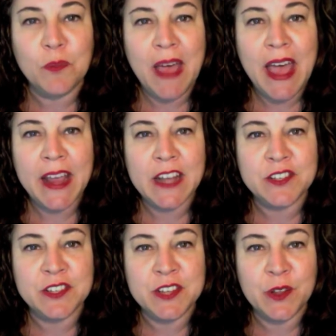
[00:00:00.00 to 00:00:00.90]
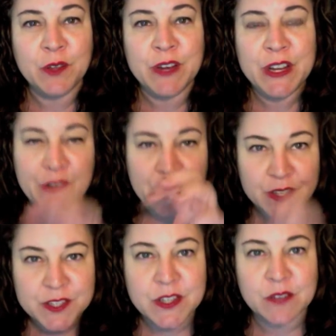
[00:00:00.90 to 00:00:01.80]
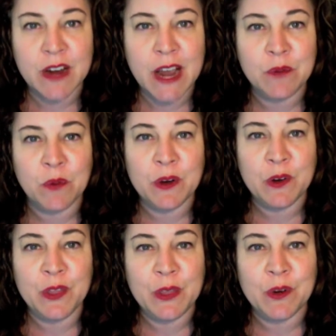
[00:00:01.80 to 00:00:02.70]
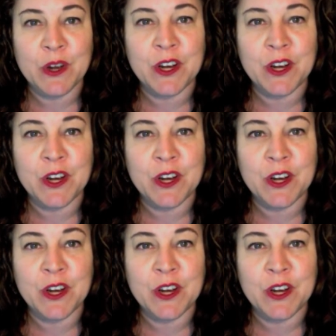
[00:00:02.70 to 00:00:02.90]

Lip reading: package to tell the reader this is the ride that we're going